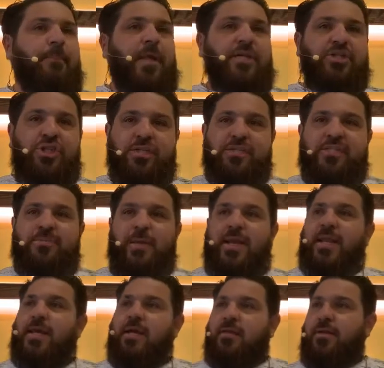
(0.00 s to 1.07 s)
Jesus made
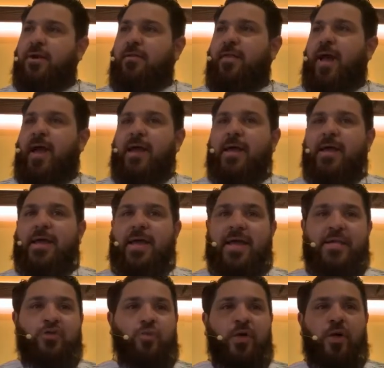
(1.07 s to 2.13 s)
it clear that
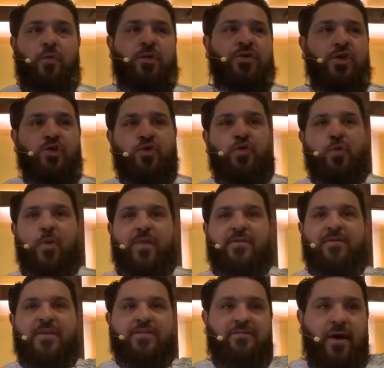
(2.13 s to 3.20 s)
his will was to do the will of
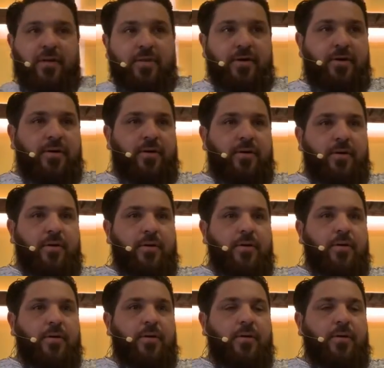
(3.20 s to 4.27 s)
his Father,
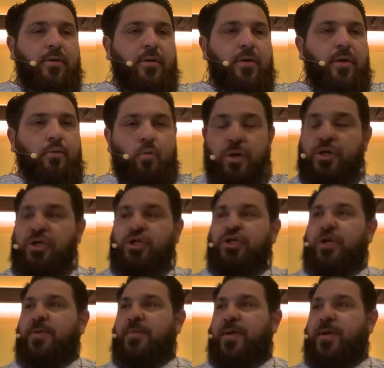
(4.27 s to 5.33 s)
which
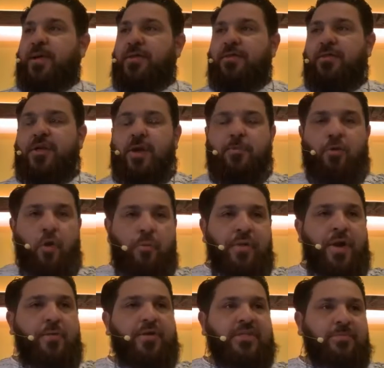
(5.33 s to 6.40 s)
should be the
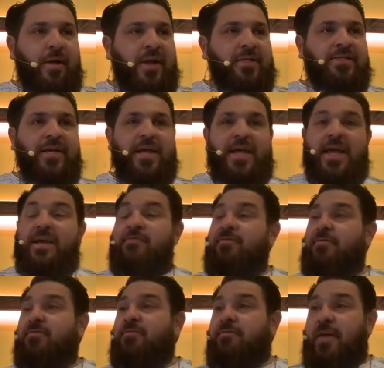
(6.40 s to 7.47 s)
appropriate response if
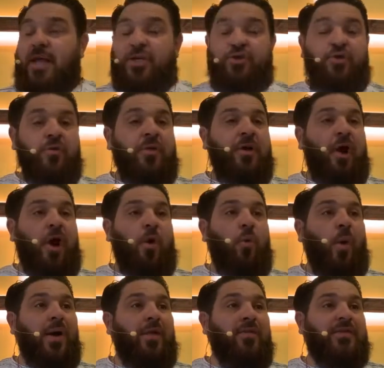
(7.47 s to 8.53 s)
they truly are
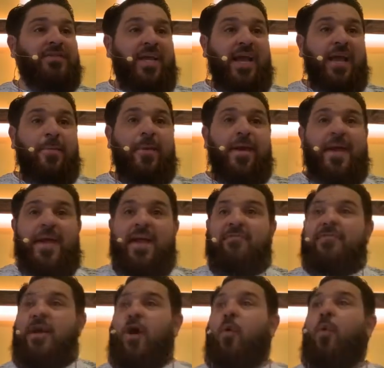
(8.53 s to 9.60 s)
one and the same. If
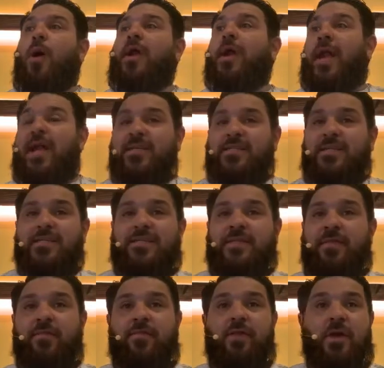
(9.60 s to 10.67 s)
they are one in essence,
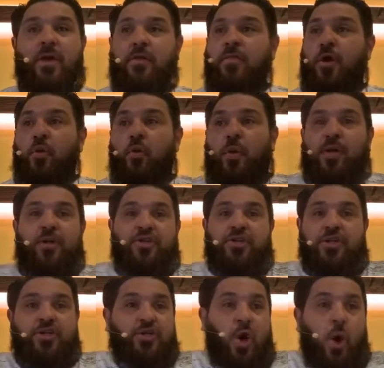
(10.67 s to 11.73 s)
then their will
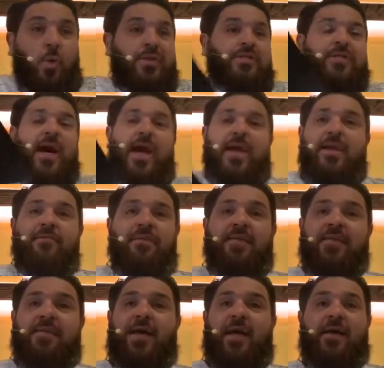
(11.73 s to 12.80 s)
should coincide.
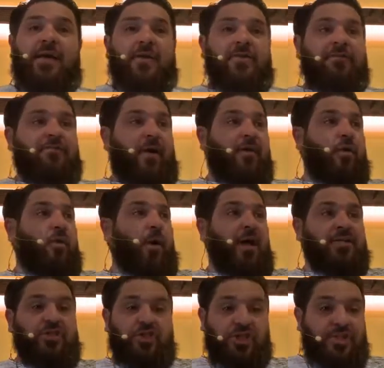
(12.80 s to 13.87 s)
Everything that the Father
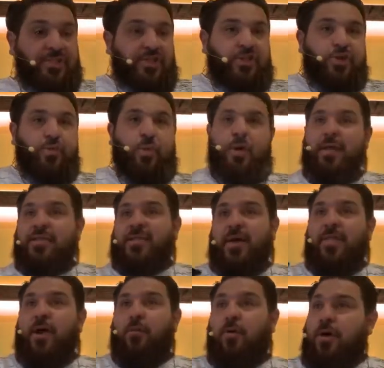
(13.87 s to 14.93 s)
wants, Jesus should want. That's how
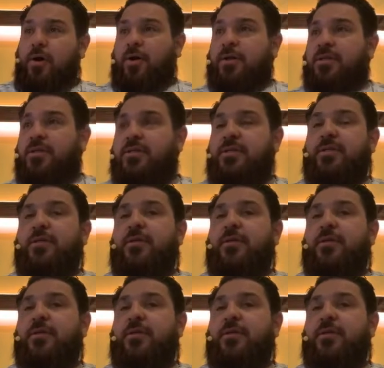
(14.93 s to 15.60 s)
that works.